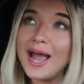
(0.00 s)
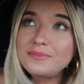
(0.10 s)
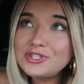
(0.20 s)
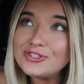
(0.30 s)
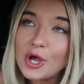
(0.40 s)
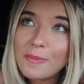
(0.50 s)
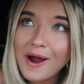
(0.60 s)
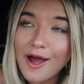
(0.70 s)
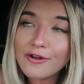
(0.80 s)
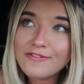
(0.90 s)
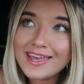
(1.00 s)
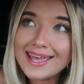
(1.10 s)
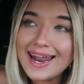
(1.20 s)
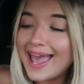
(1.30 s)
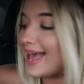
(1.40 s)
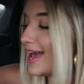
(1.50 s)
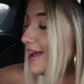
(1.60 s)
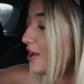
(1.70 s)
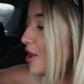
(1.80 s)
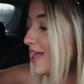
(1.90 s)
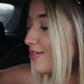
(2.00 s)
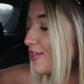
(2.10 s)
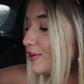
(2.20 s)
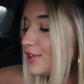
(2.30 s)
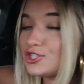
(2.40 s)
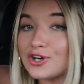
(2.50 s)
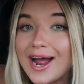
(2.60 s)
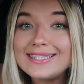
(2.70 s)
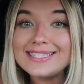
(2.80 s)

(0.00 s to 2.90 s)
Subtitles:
I'm just so proud of it, and we literally tried